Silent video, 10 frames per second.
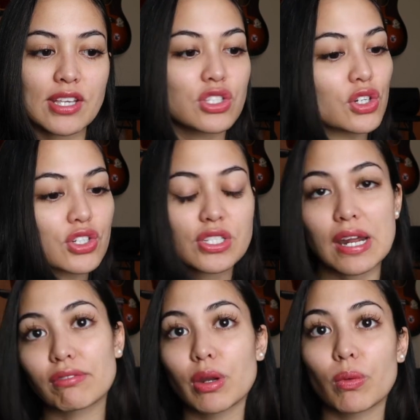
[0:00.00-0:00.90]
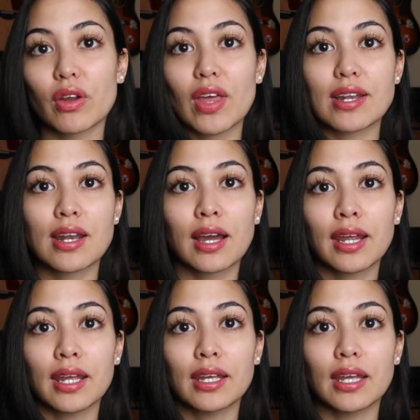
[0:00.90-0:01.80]
I searched everywhere that
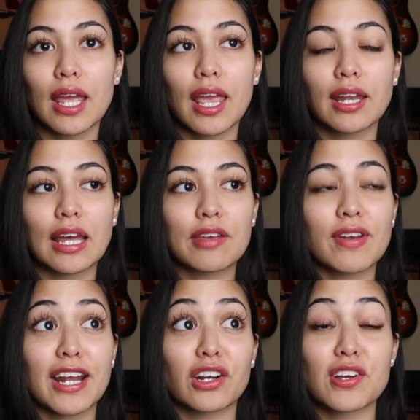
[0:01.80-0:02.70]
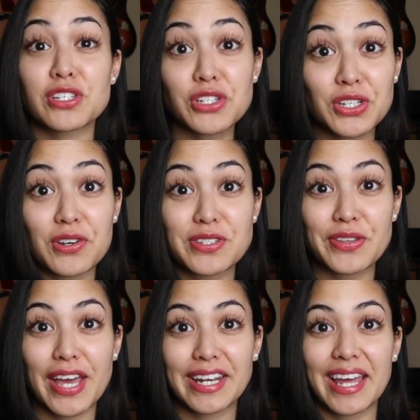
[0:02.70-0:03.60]
night and I even had a concert to go
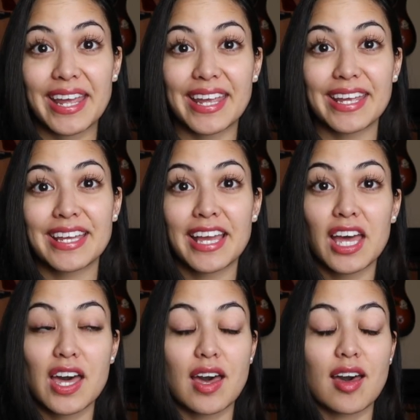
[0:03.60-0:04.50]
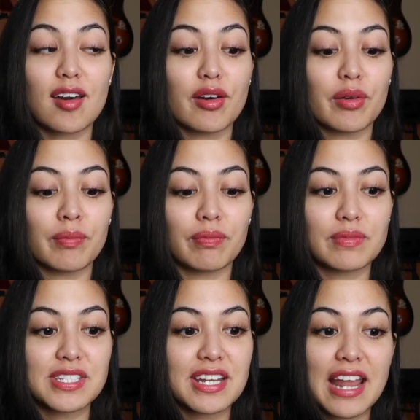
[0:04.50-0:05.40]
to that night. Um,
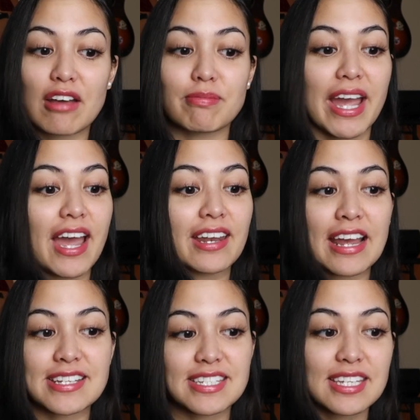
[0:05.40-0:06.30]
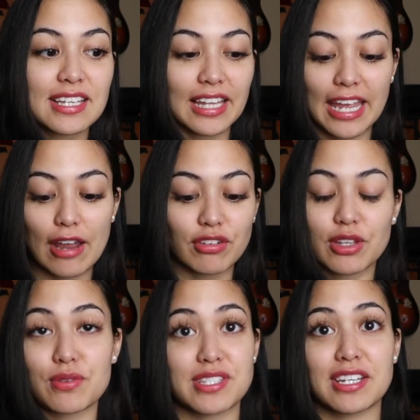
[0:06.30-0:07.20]
didn't have my an ID, like
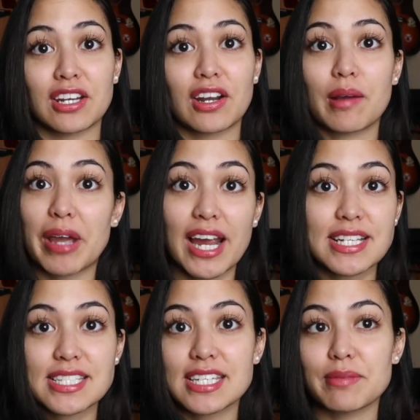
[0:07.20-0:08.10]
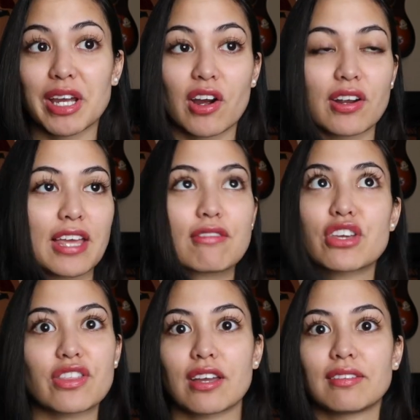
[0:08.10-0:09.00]
everything was in here. My ID, my card,
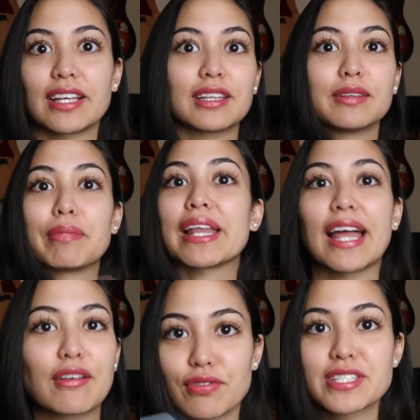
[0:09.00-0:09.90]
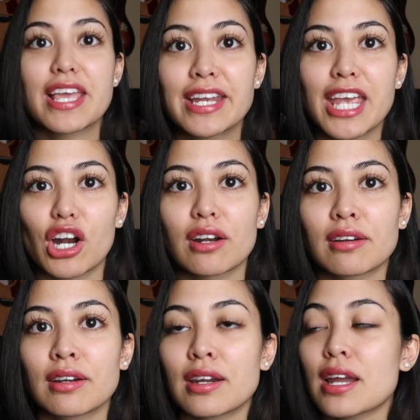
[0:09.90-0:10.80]
everything. Like my life was in here.
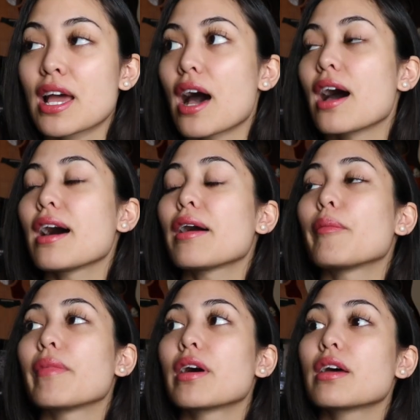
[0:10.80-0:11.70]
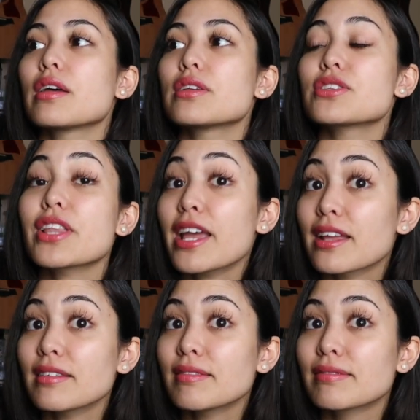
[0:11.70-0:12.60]
Um, so
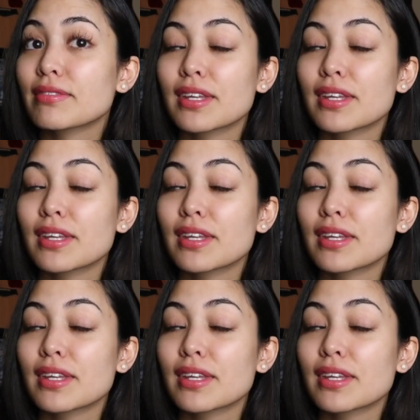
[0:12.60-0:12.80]
then